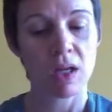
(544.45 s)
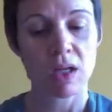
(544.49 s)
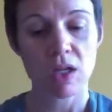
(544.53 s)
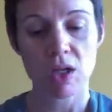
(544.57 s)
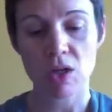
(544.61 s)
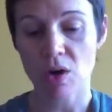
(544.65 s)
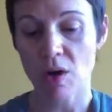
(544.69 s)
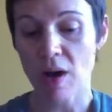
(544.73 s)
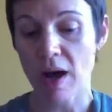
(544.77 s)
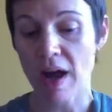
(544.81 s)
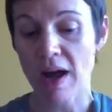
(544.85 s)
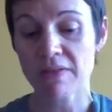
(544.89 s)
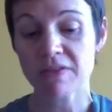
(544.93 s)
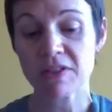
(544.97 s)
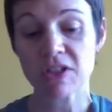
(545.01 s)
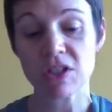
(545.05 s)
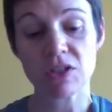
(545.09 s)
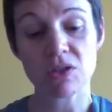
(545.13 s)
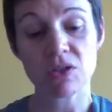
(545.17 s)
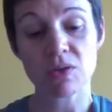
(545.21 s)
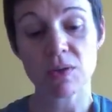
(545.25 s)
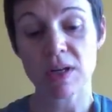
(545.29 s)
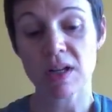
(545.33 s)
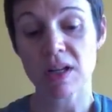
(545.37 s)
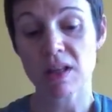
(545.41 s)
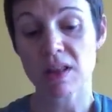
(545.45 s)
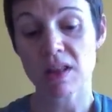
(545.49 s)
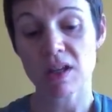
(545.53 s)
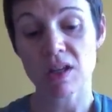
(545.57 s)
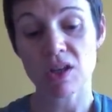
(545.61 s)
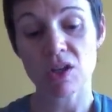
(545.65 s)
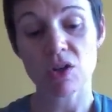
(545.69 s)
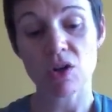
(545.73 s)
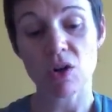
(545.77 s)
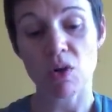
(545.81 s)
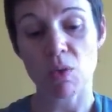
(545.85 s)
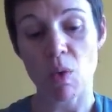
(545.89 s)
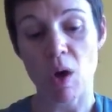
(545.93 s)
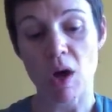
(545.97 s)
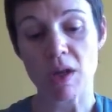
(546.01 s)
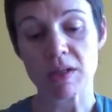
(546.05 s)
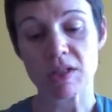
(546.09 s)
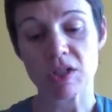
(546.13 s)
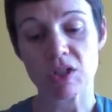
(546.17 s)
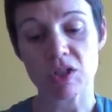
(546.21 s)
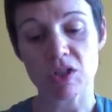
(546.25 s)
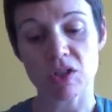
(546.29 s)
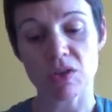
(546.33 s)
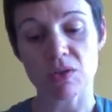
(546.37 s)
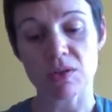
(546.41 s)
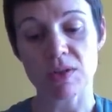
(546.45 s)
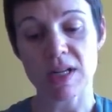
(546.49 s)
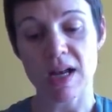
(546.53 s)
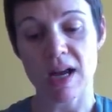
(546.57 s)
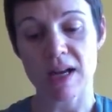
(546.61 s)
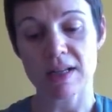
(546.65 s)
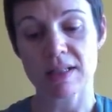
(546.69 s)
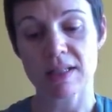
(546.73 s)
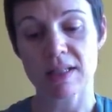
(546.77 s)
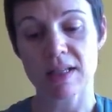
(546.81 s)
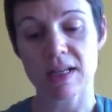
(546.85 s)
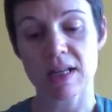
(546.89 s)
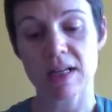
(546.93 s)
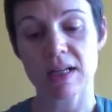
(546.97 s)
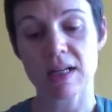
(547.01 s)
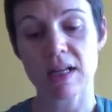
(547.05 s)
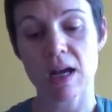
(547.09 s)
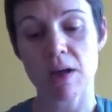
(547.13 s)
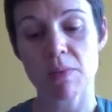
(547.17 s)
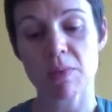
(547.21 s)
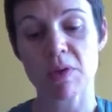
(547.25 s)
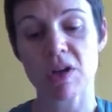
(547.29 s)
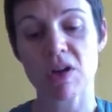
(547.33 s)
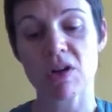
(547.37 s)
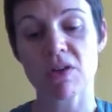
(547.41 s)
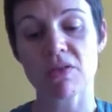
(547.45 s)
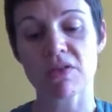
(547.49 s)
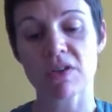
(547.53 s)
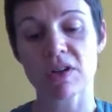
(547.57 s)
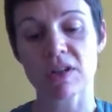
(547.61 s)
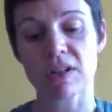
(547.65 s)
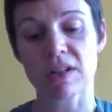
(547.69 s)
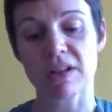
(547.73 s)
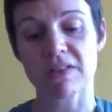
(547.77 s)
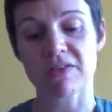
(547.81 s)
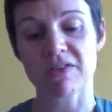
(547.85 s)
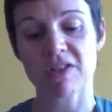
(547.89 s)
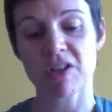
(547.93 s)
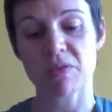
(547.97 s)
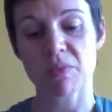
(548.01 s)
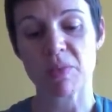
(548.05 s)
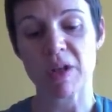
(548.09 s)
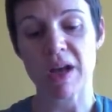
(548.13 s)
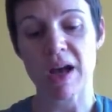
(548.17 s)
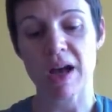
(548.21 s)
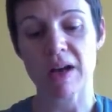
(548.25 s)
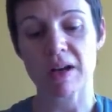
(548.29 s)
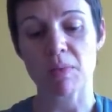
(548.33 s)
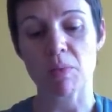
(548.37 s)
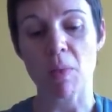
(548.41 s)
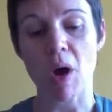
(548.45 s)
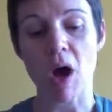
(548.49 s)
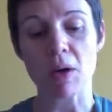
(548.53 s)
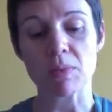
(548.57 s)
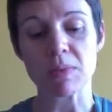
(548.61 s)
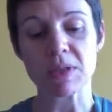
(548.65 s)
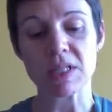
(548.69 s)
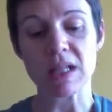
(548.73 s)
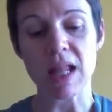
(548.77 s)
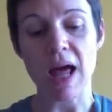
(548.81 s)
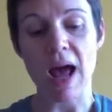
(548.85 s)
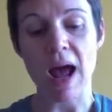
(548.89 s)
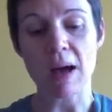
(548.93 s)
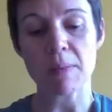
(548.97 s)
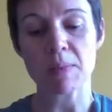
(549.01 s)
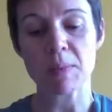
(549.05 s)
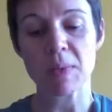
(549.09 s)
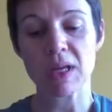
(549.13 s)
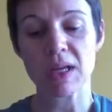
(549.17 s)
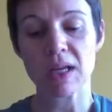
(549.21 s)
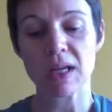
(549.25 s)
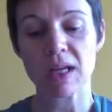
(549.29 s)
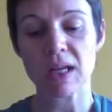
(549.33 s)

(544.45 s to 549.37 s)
"You don't have to do anything you don't want to do," Dad said, coming over and lifting me out of Mom's lap.